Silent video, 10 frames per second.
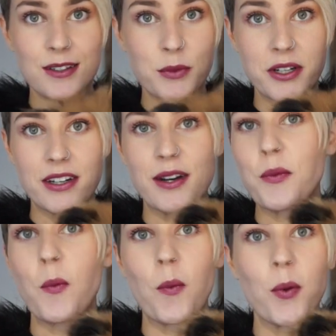
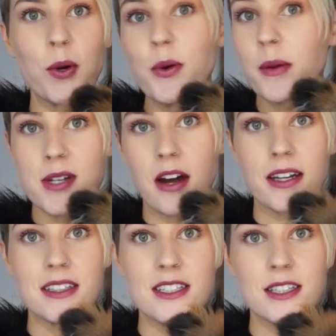wondering who I'm
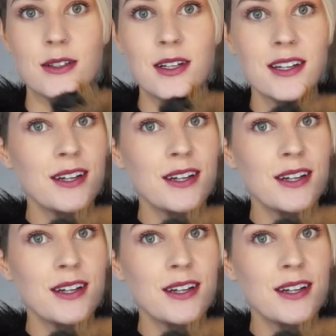talking to,